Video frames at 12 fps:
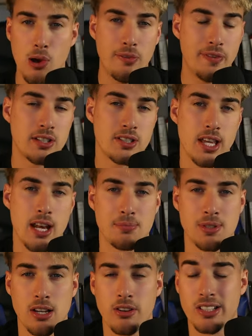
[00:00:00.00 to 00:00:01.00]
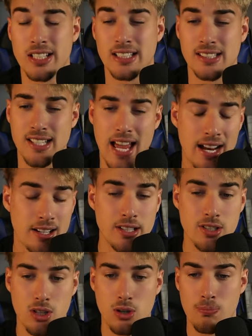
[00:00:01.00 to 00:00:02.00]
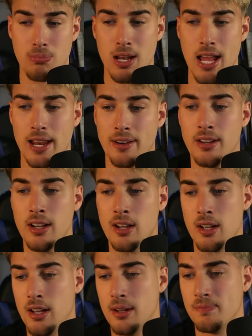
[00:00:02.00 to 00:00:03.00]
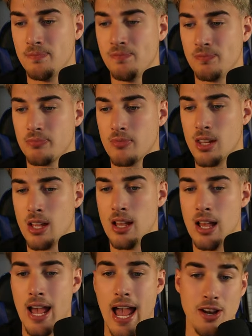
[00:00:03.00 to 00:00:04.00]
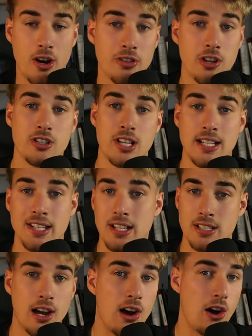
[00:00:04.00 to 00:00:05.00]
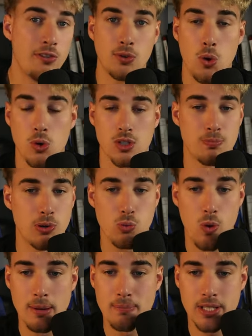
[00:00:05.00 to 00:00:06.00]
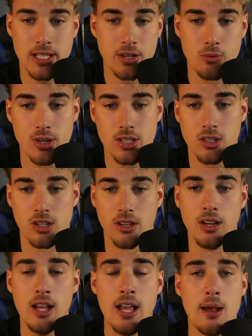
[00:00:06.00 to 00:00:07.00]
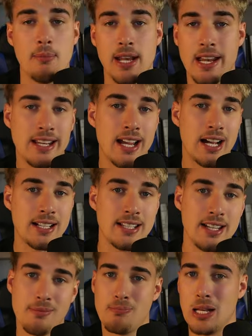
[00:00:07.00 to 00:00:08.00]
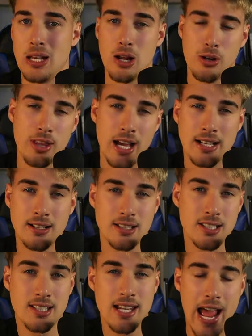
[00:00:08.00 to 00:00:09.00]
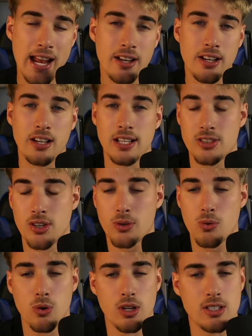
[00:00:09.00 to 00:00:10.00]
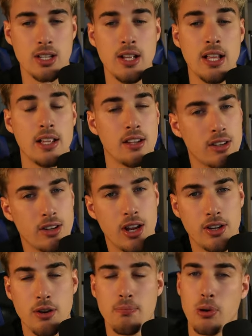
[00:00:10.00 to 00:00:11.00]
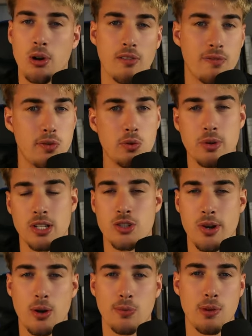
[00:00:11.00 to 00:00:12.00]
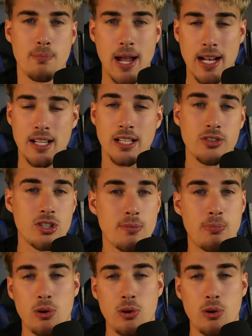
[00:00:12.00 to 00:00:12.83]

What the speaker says: setups that looks exactly to your plan. And on those ideas, of course, put 1% risk on. But any idea below that standard, let's so call it, don't put on full risk straight off the bat. I usually